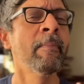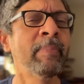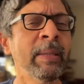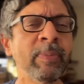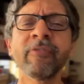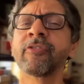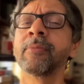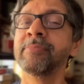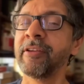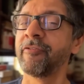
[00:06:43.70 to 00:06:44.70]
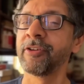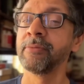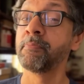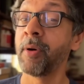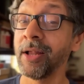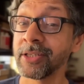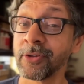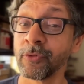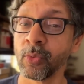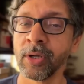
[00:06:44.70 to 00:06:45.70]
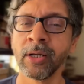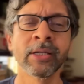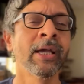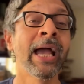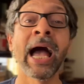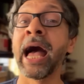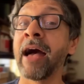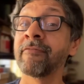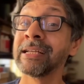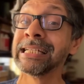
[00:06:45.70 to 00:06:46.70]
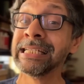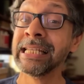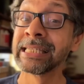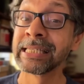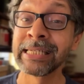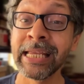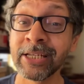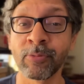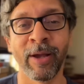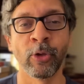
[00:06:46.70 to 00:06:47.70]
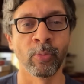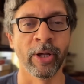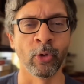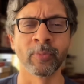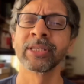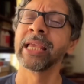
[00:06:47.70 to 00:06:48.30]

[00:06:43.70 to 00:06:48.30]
people from different parts of the world have distinct microbiomes